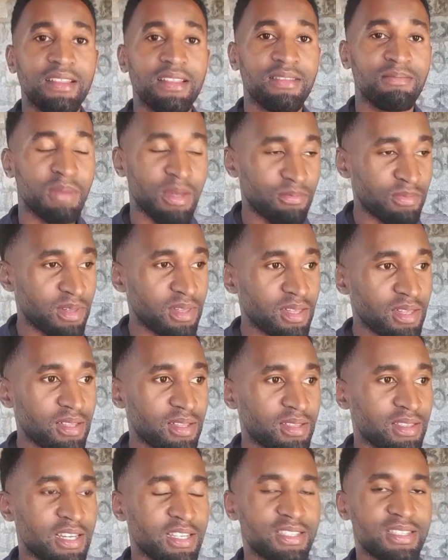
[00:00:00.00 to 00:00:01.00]
maybe
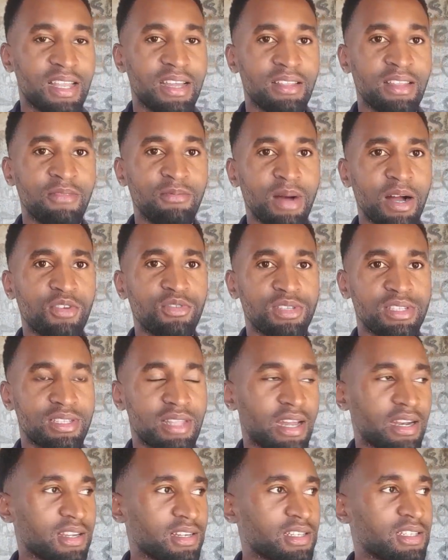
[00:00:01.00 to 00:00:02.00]
the maggots
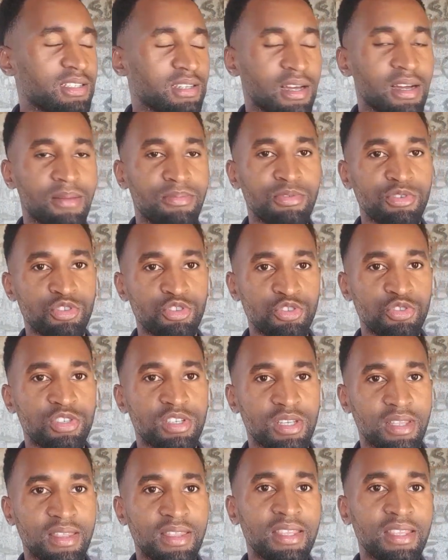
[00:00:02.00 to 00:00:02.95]
started producing.